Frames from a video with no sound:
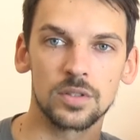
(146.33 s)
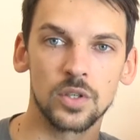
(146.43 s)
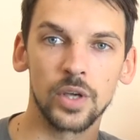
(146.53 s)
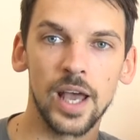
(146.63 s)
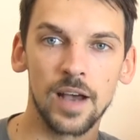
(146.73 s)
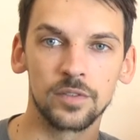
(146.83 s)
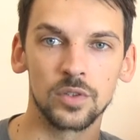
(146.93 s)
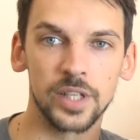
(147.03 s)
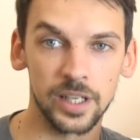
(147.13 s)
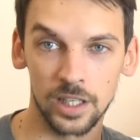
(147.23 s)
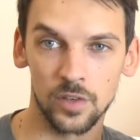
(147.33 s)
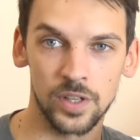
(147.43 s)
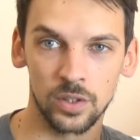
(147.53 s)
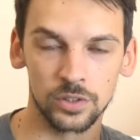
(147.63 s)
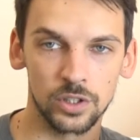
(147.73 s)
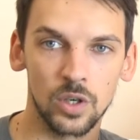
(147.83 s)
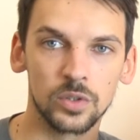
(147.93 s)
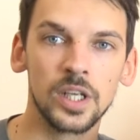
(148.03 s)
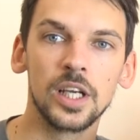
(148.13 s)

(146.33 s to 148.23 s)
so you have to take care of that on your own.